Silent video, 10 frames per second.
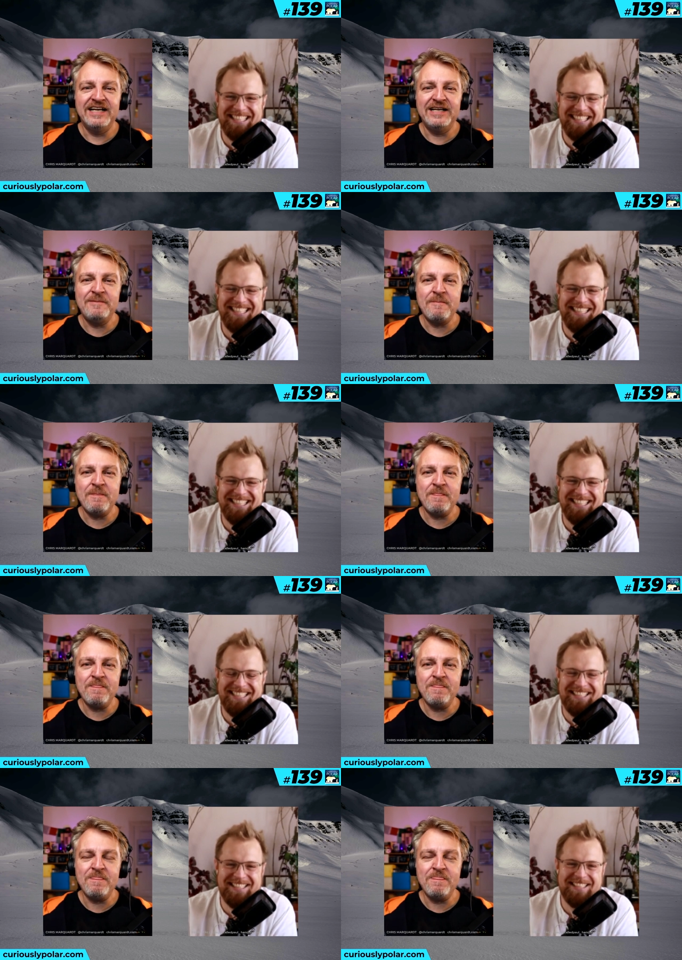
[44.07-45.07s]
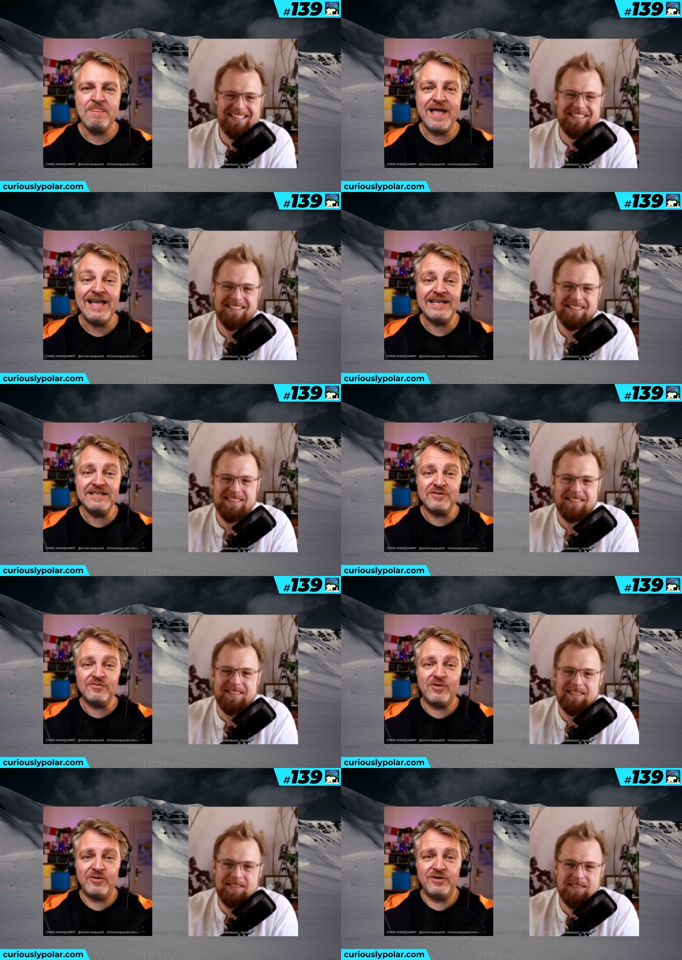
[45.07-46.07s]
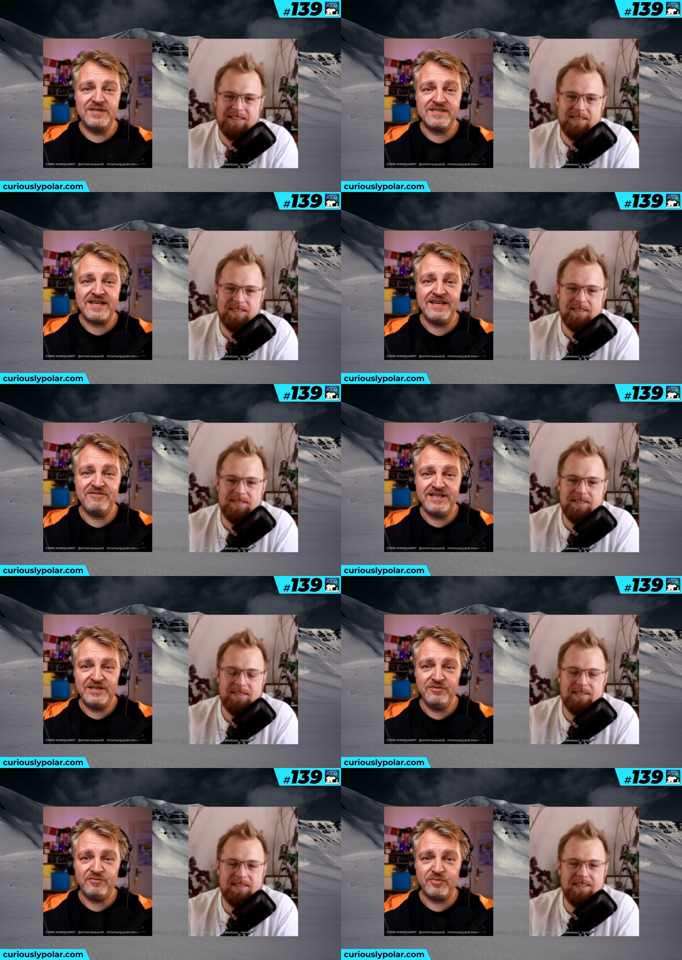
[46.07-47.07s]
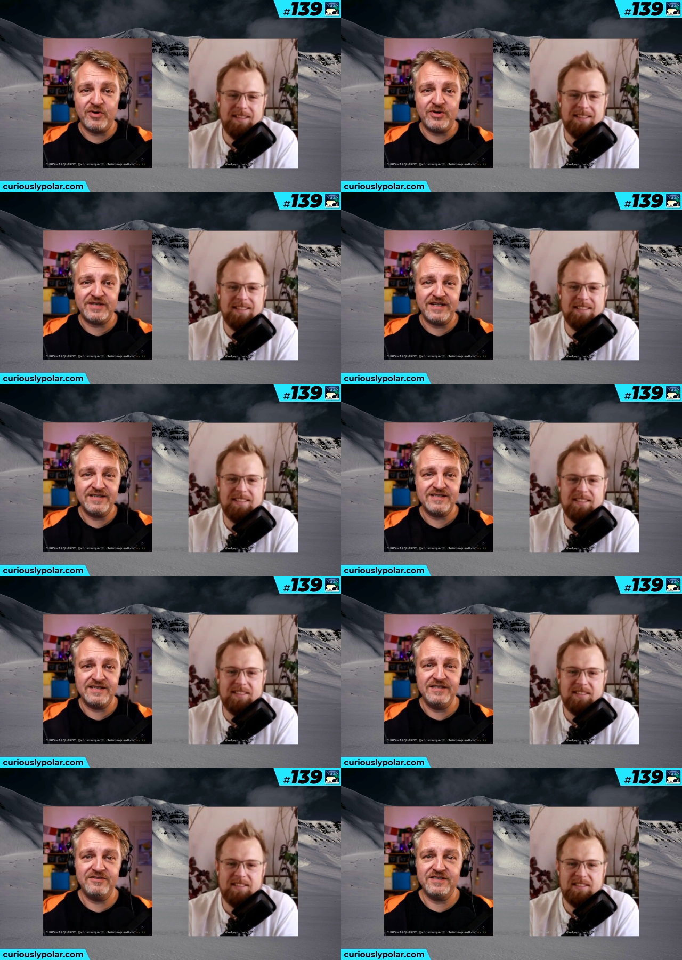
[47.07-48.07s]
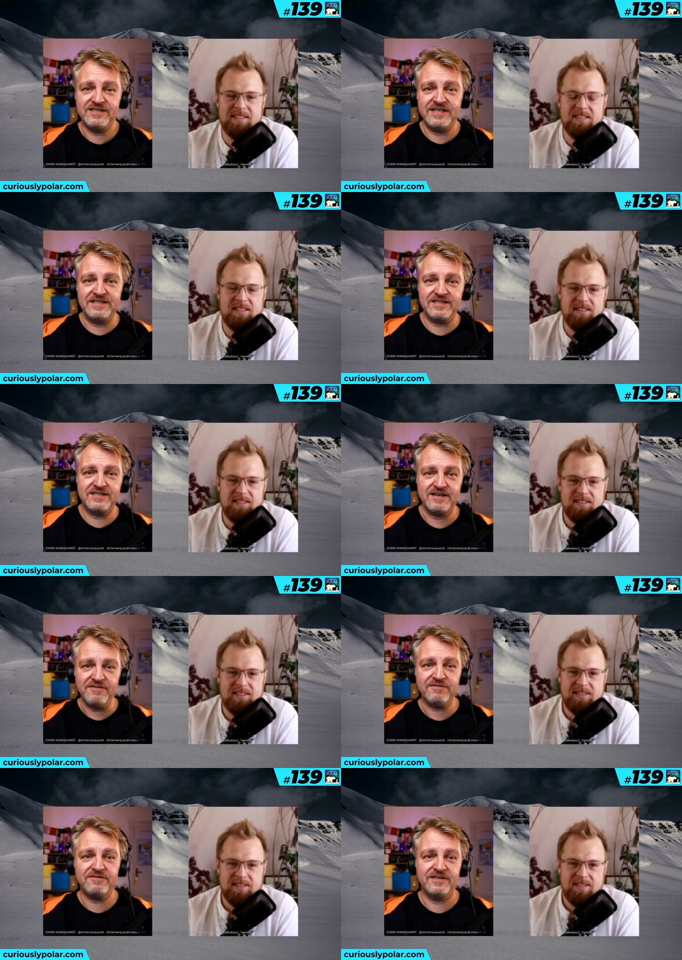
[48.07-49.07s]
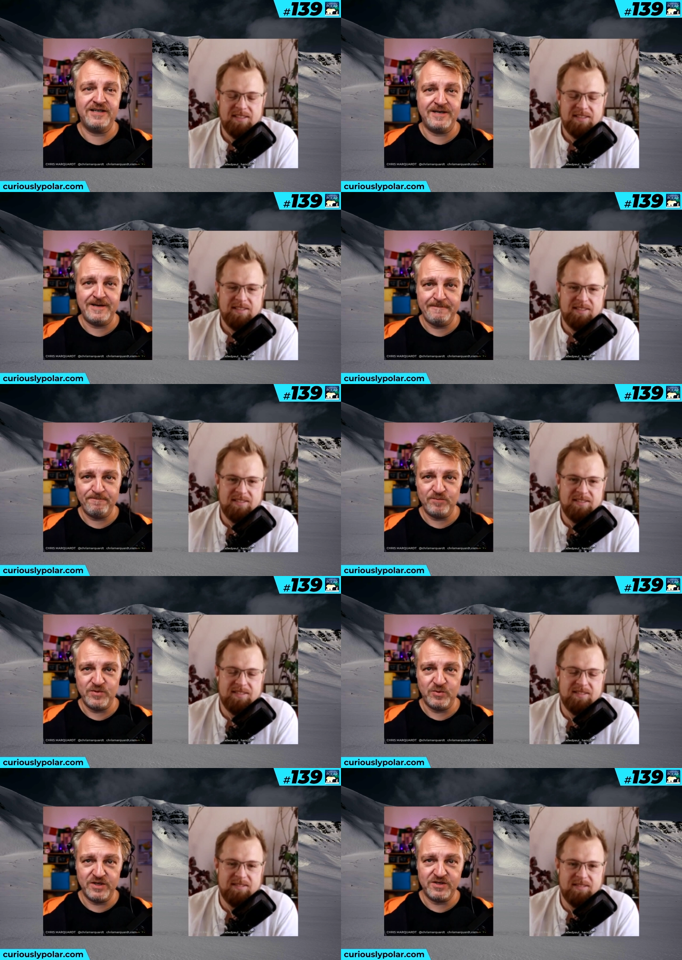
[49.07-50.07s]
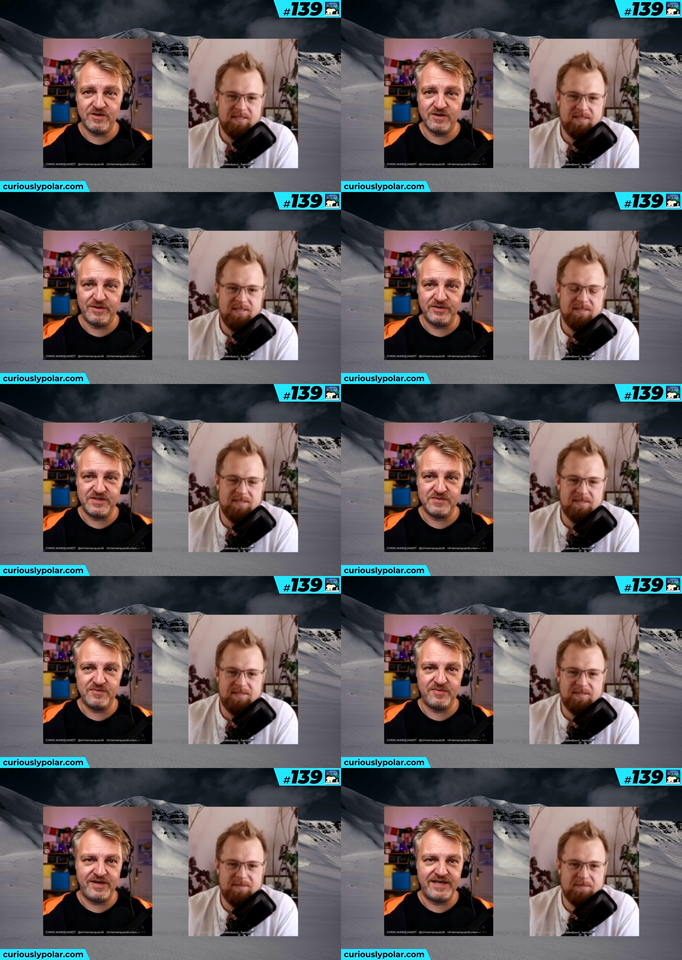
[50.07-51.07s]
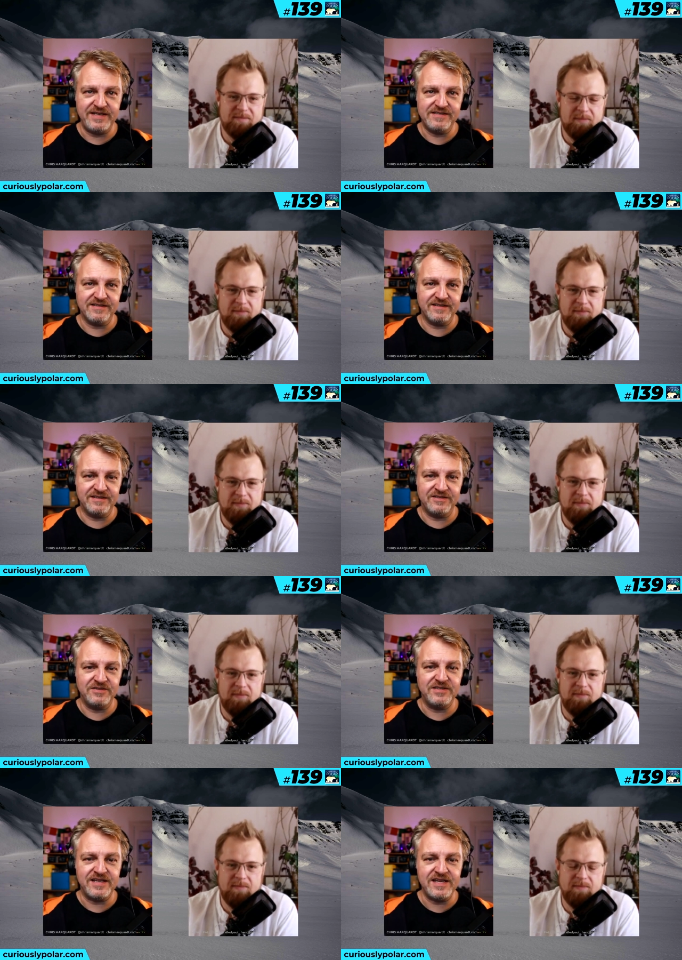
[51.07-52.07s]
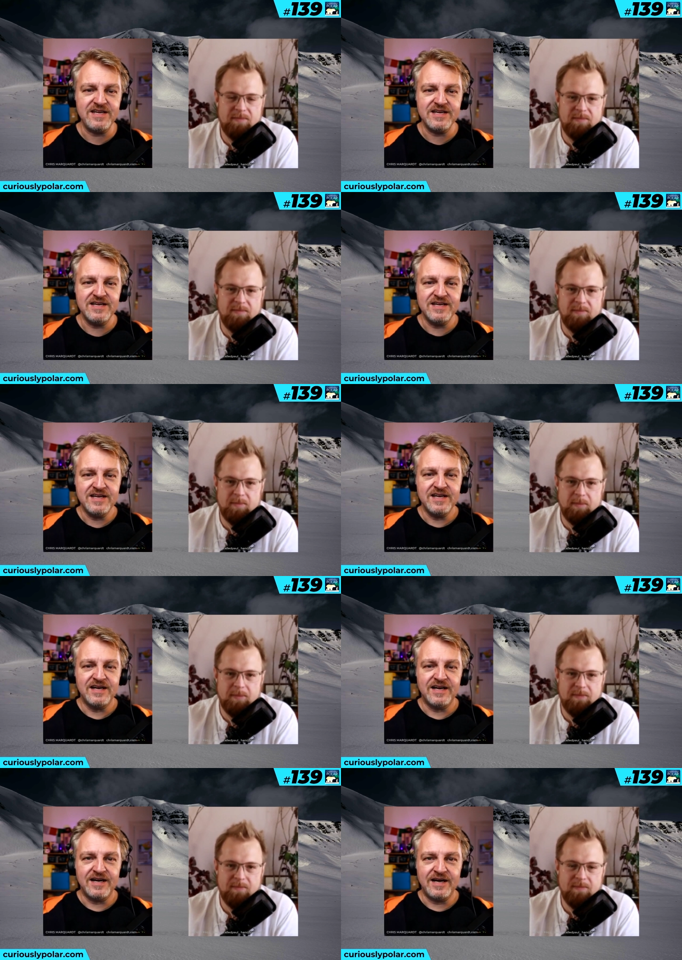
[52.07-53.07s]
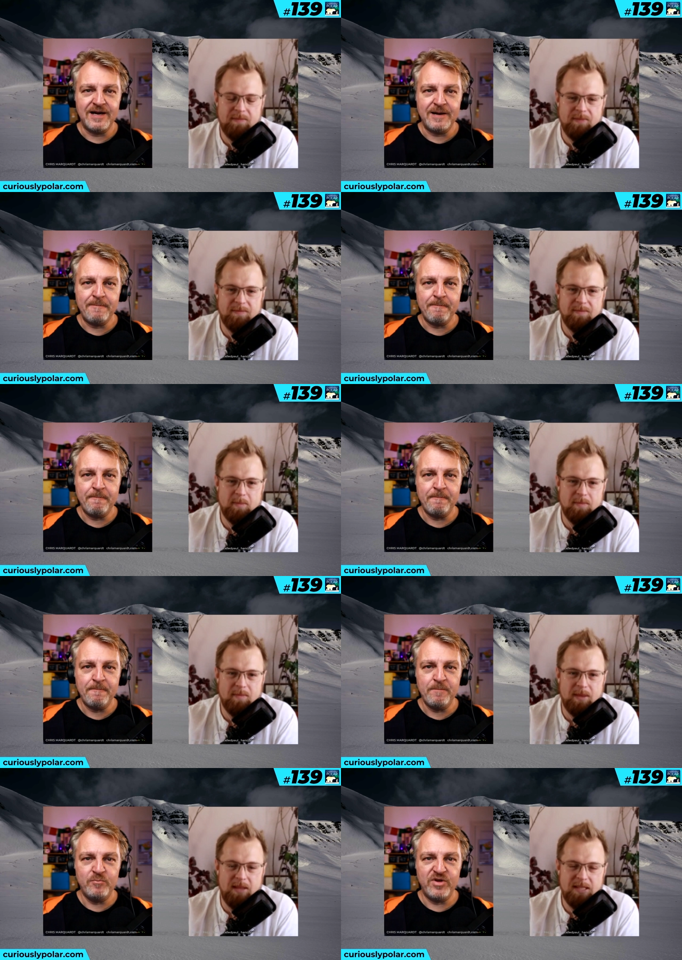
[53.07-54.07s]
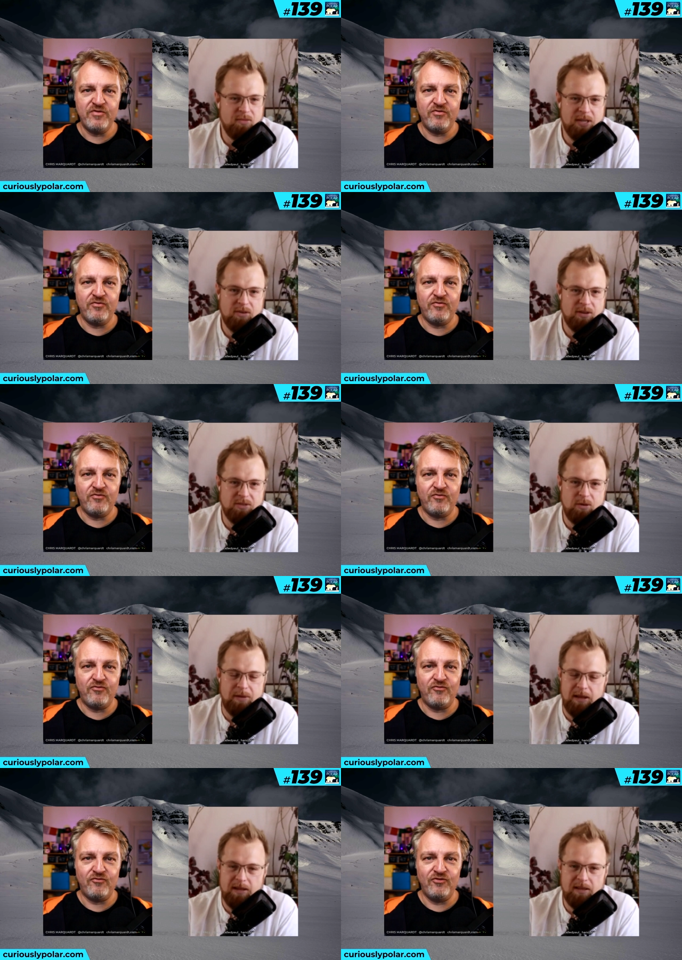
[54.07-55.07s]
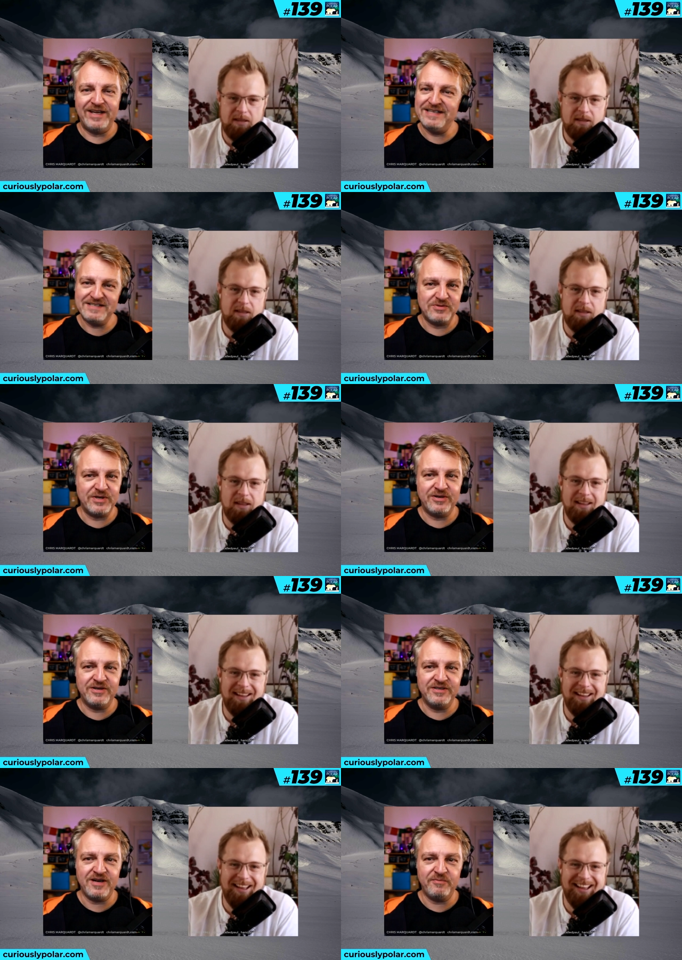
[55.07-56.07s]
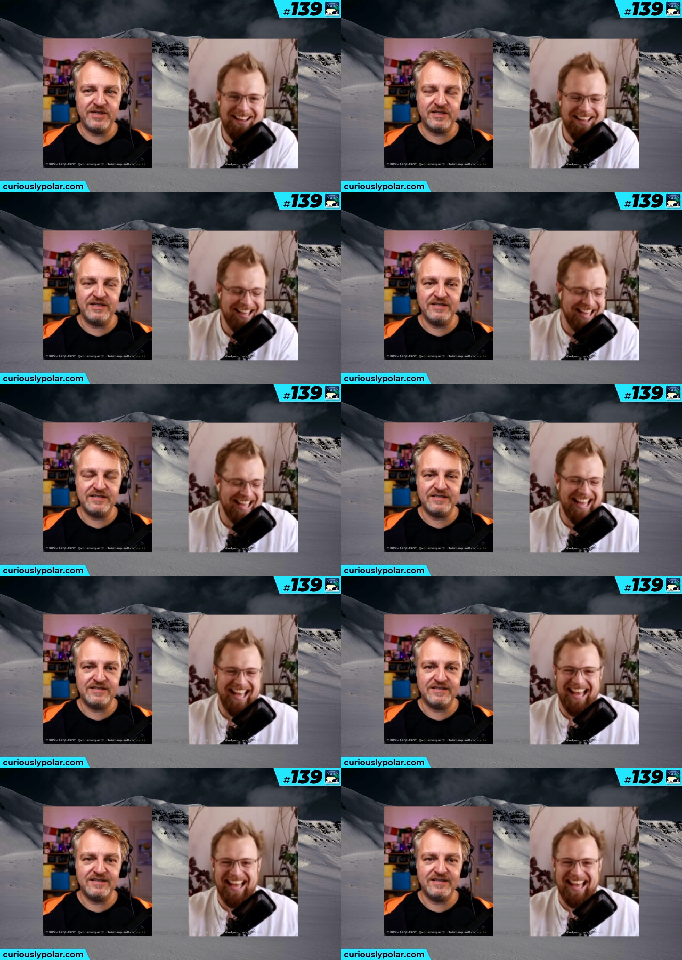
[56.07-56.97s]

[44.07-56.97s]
Speaker 1: um, and of course, Henry, you've brought us interesting stuff. Um, we want to talk about space again today. Um, it's a recurring topic. It is a recurring topic, and it,